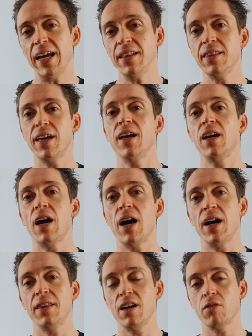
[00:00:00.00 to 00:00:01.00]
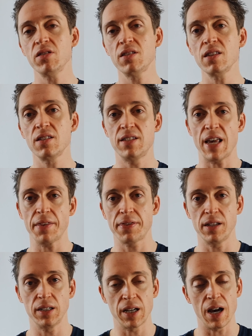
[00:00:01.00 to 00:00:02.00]
is the
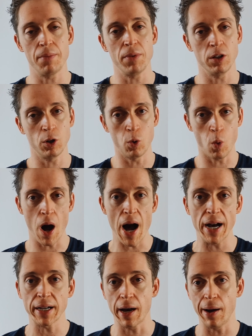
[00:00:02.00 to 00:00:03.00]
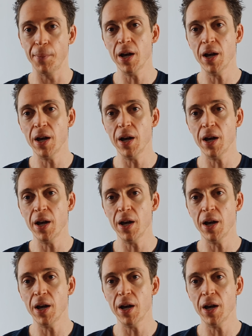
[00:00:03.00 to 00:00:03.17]
xanthan gum and the guar gum.